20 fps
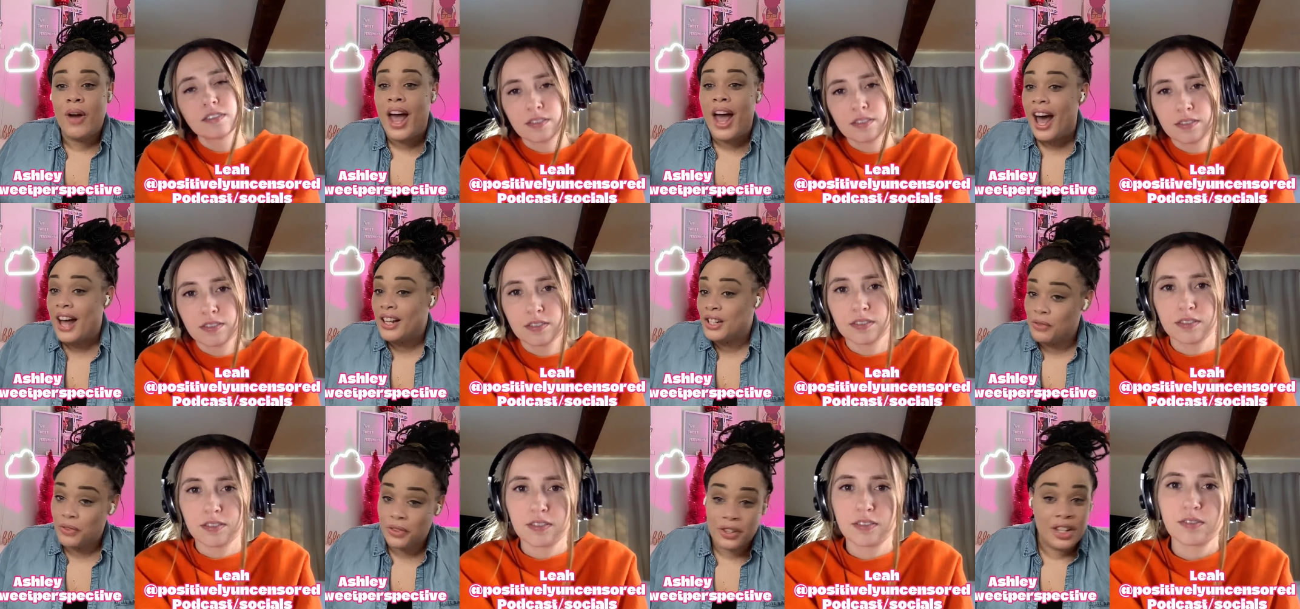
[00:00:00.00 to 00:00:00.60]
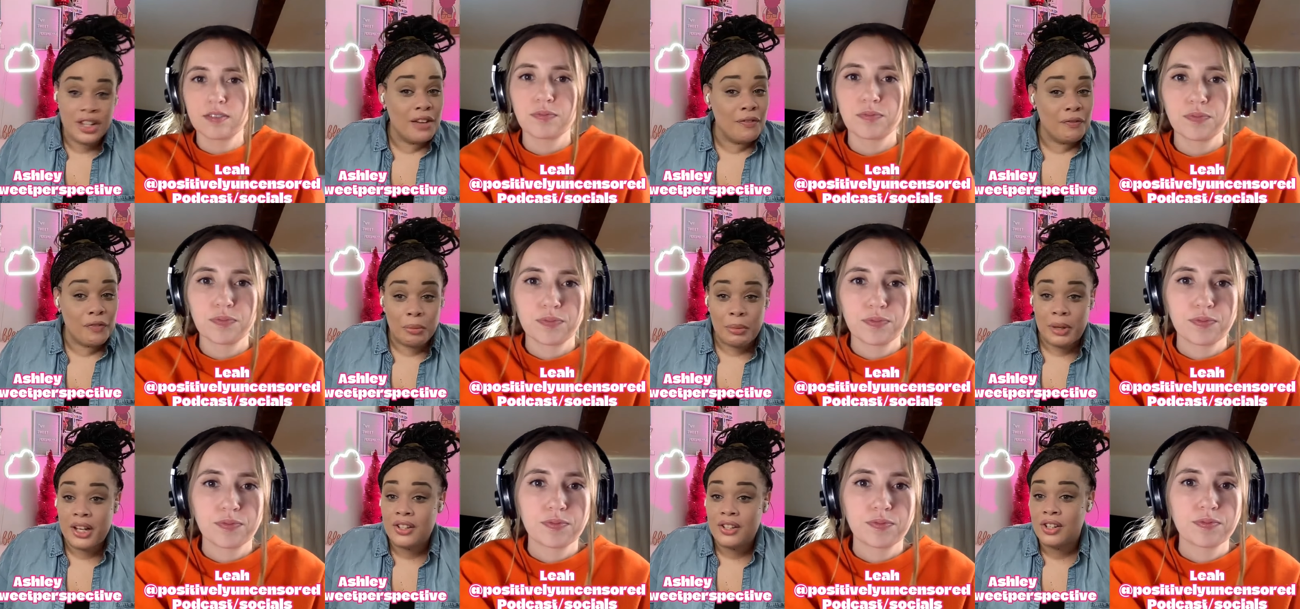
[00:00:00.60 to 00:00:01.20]
Speaker 1: you know, asked for the
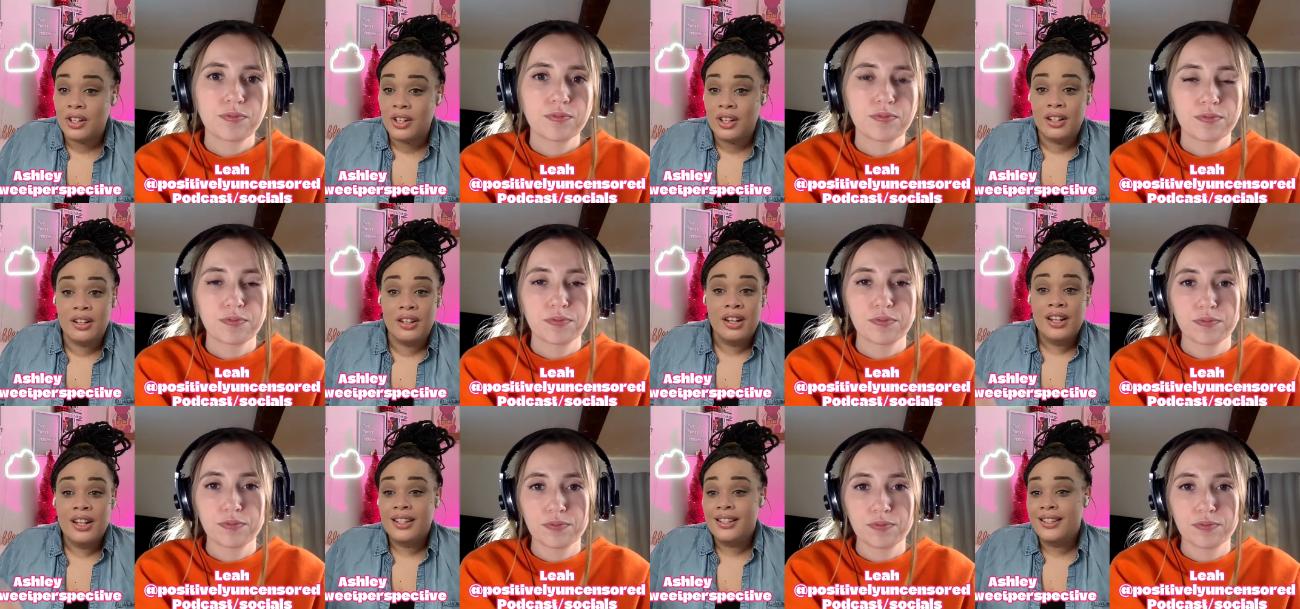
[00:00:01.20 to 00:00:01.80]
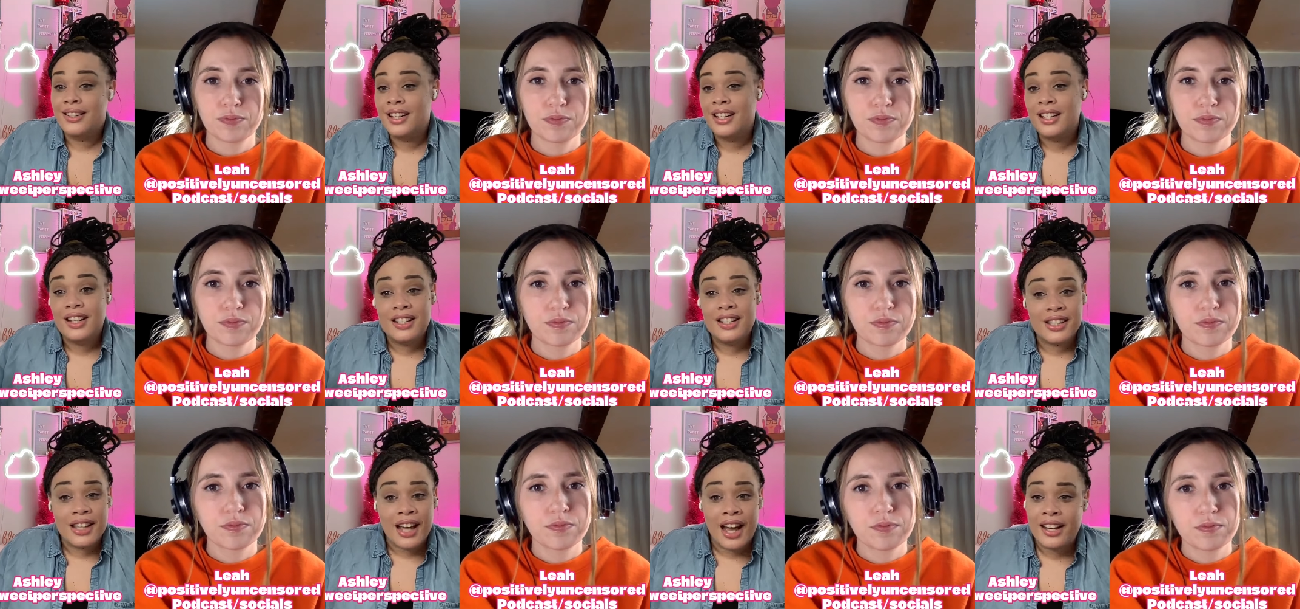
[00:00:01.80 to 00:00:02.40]
information,
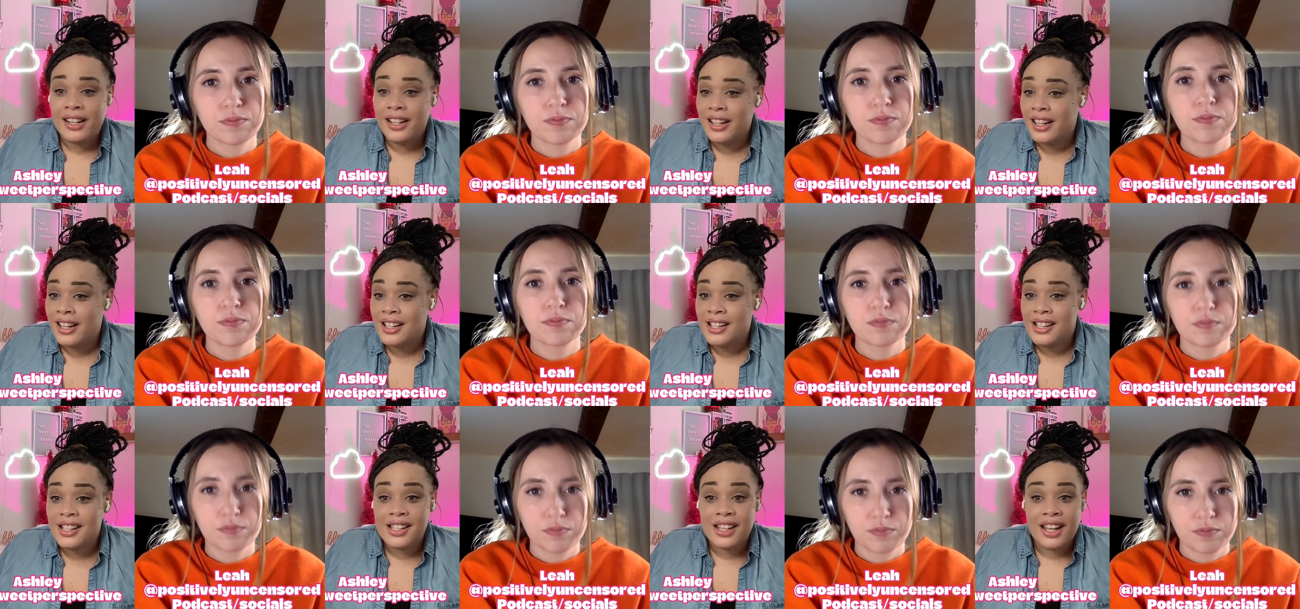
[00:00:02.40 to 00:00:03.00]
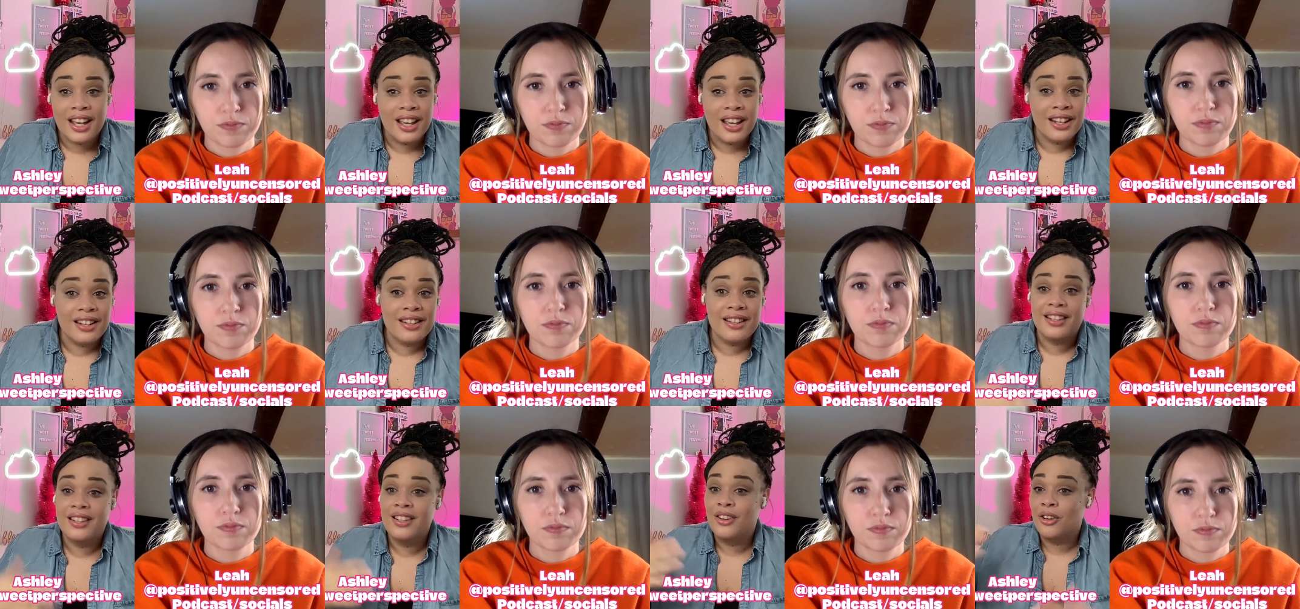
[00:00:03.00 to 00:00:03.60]
Dee Dee signed a
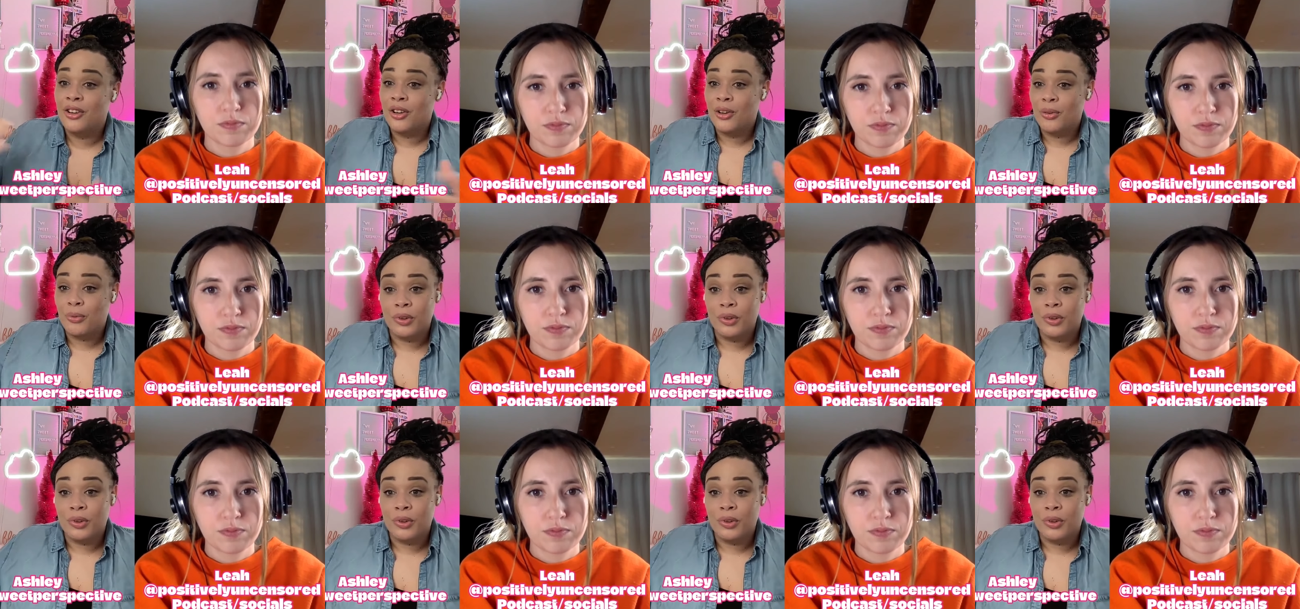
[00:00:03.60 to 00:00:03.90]
consent,